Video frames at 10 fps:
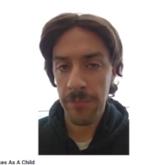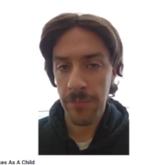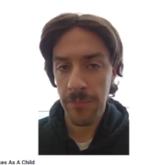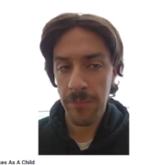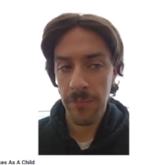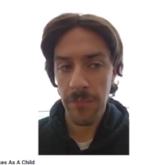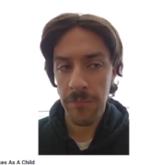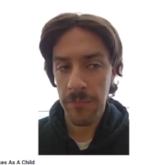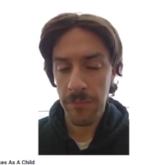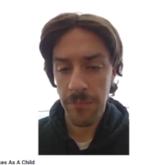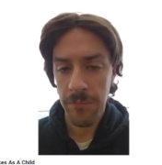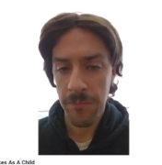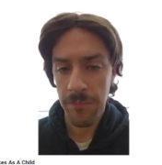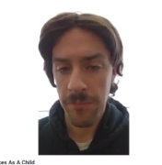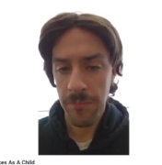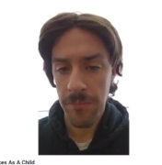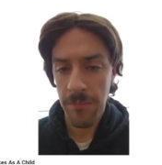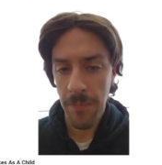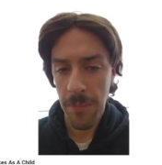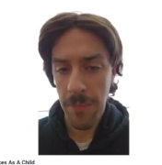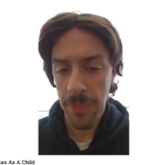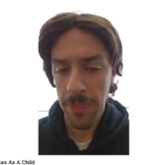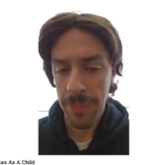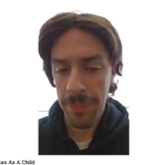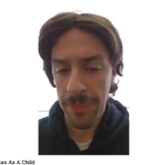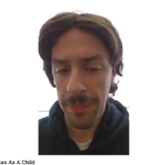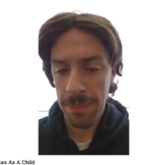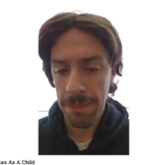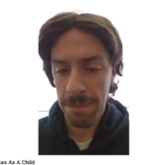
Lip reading: No one is speaking in this clip.